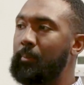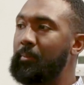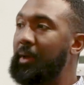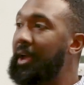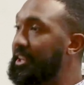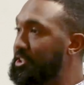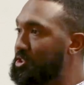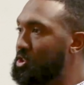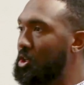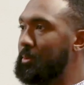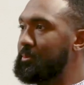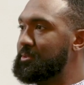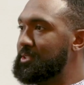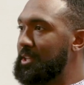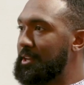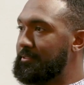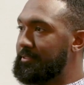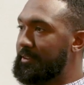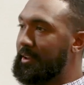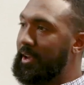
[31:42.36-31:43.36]
in terms
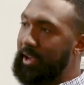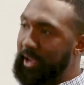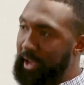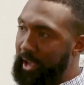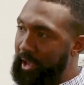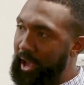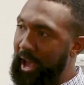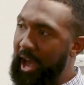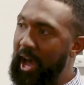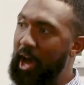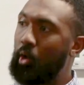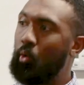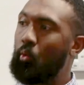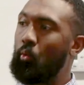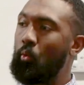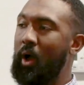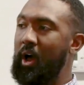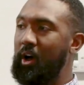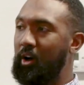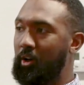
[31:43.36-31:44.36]
of how
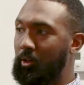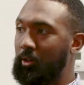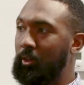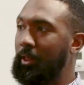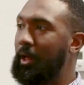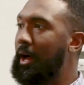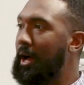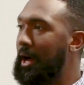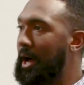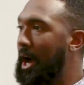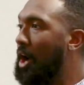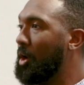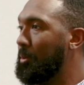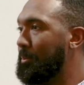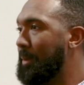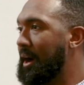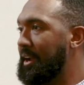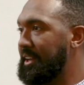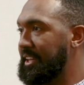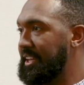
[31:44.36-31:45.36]
well our
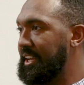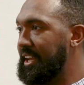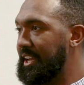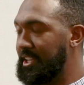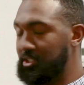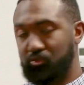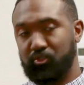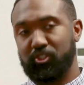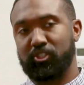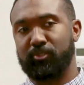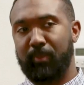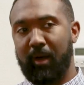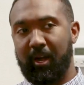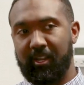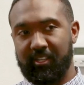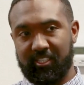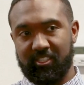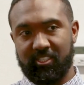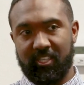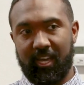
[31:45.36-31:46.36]
body is
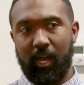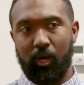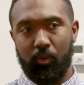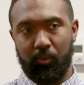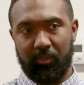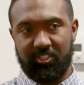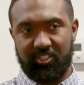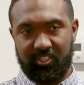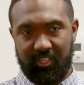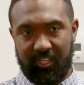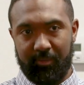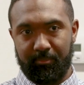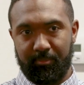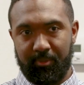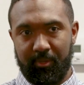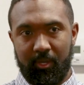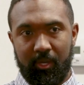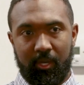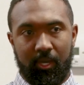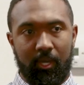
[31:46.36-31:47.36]
responding to how we sleep.
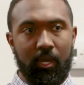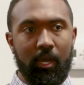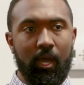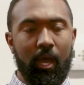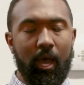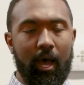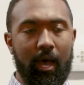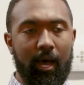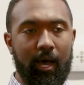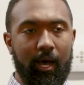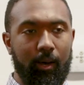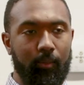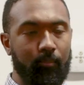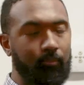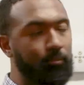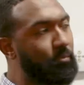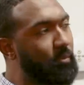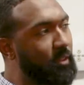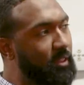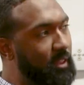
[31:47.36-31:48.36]

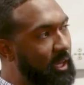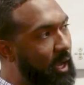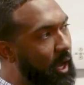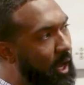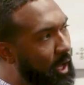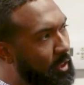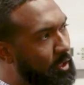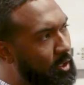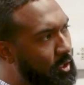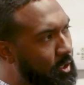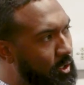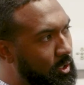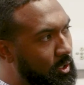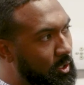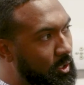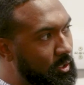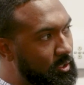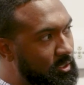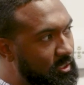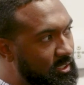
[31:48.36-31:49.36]
The
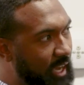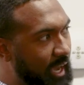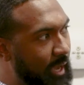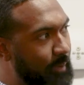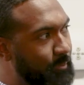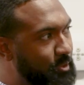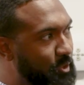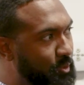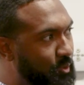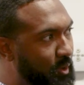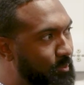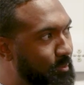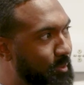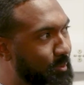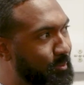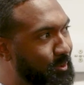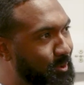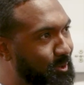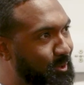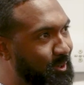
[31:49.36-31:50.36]
other type, do we
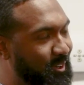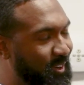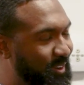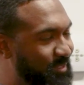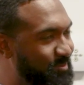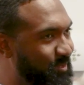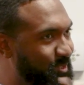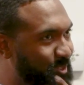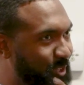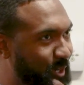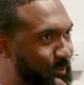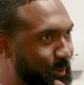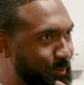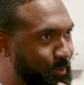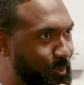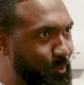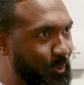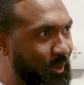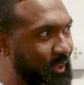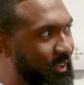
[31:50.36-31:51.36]
remember? I'm trying to
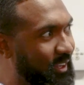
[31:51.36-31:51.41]
remember what.